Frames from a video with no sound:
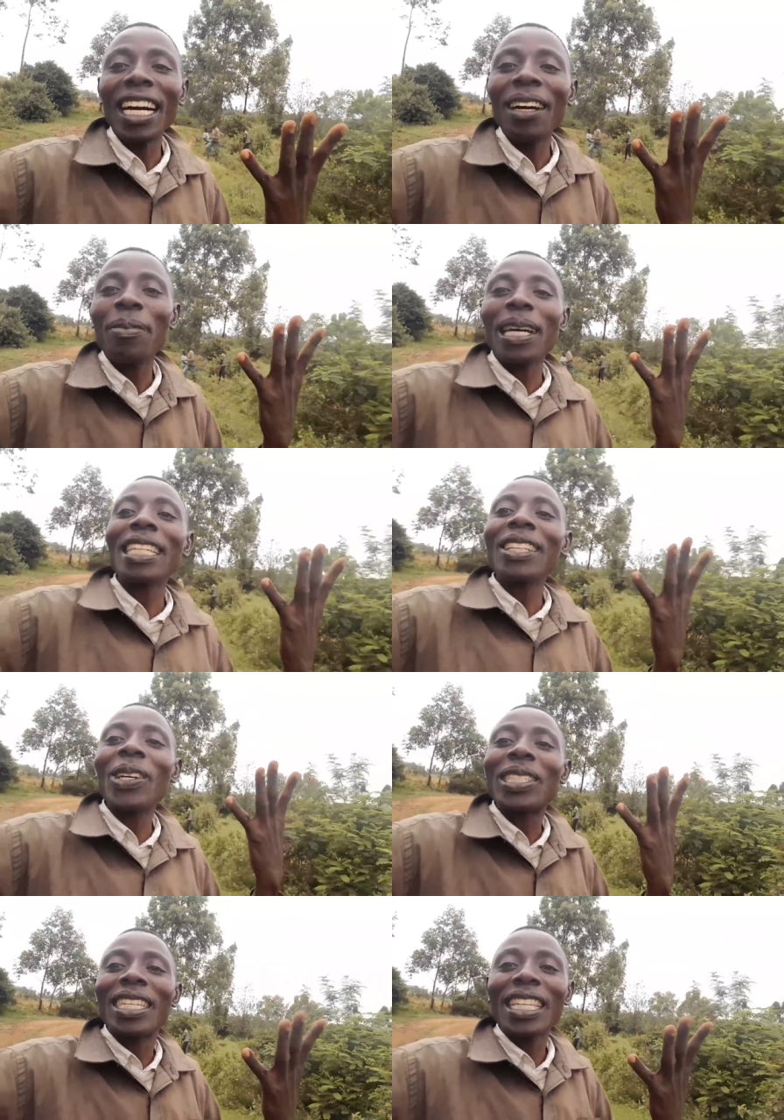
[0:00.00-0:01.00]
I planted
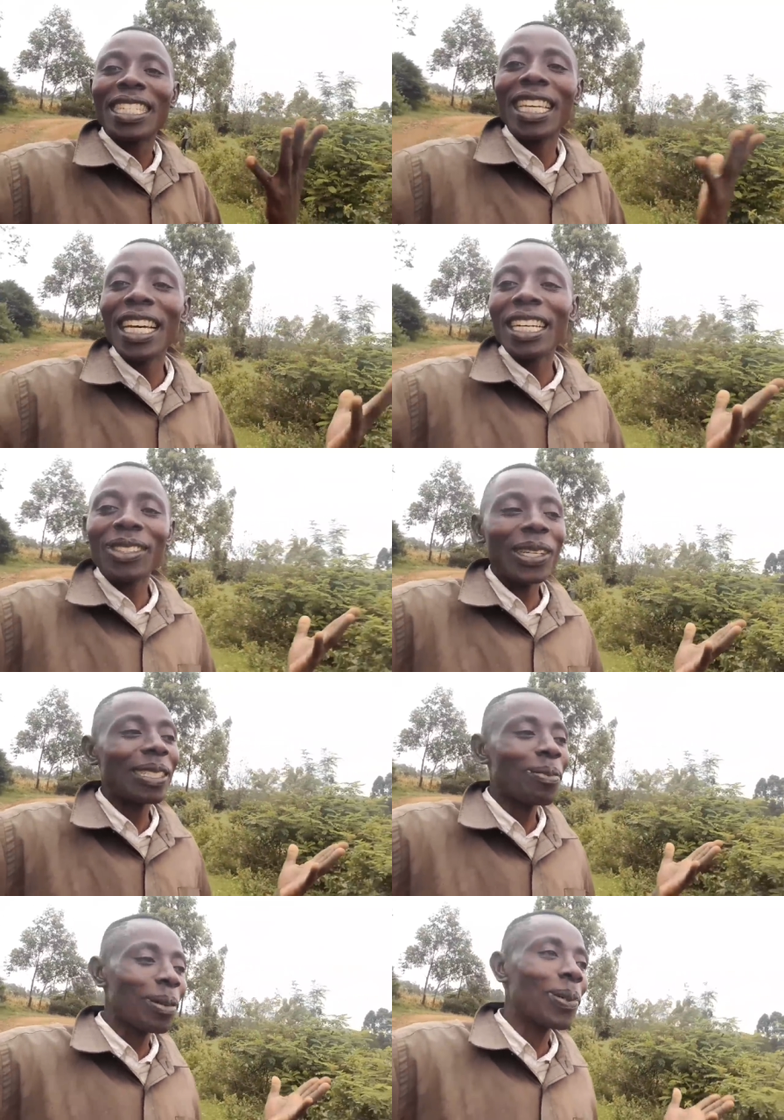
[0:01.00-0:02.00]
those trees here so
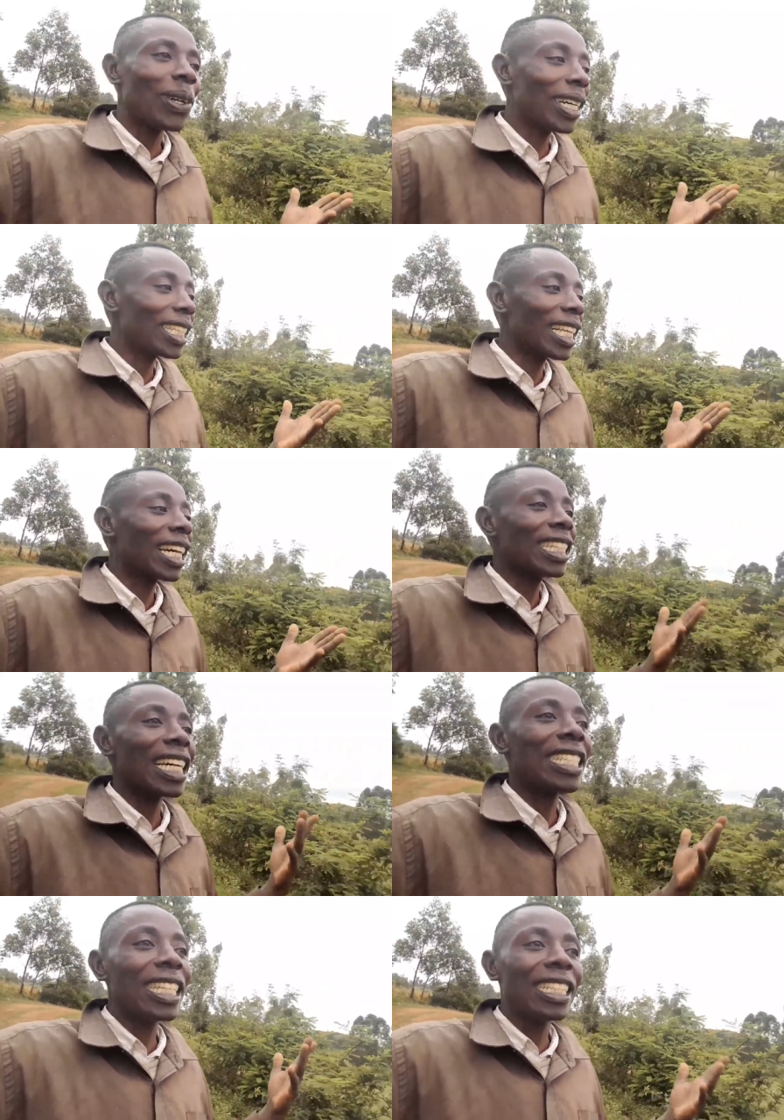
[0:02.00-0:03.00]
as people, they can
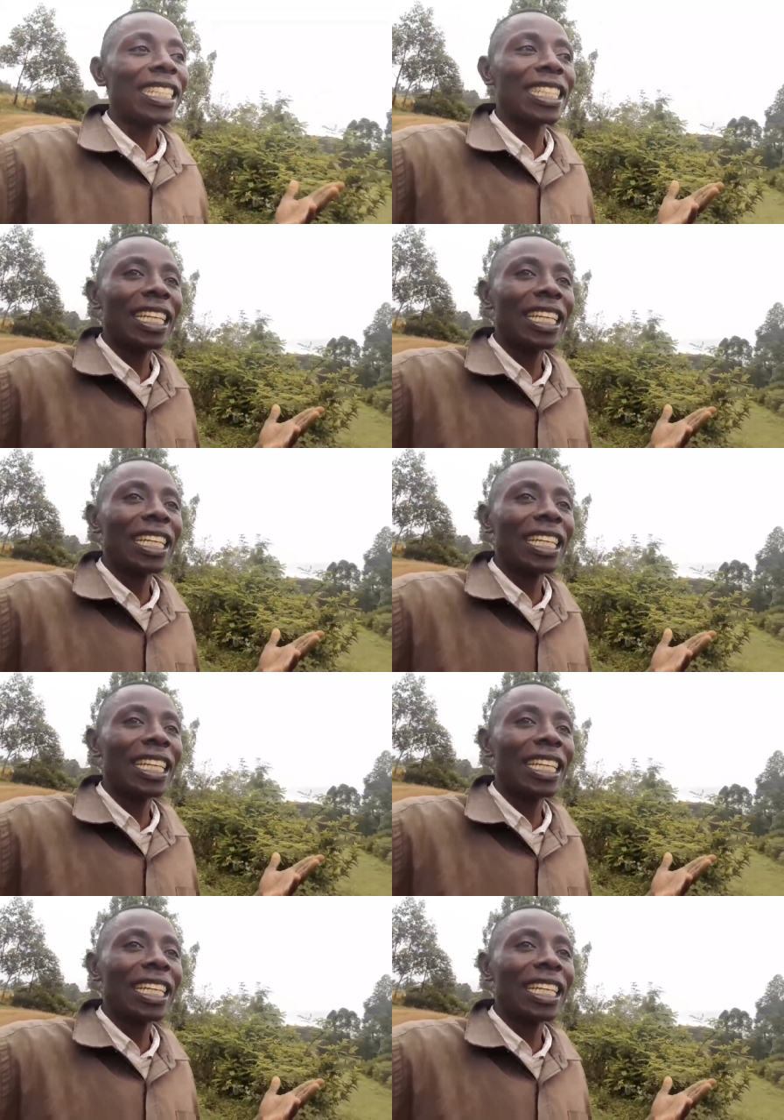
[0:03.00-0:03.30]
just eat.